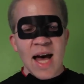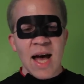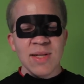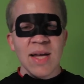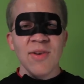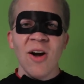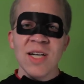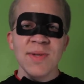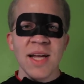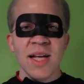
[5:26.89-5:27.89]
I was having a
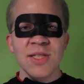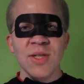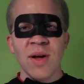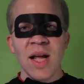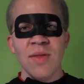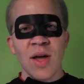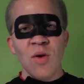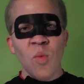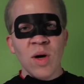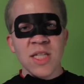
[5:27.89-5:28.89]
hard time getting into it, and
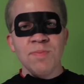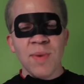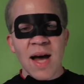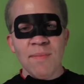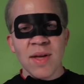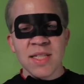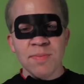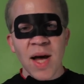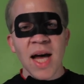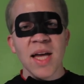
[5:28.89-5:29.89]
then once Batman's
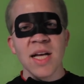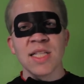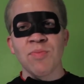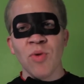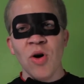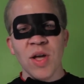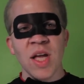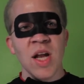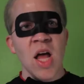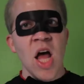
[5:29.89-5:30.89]
back gets
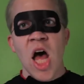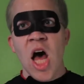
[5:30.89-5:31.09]
broken,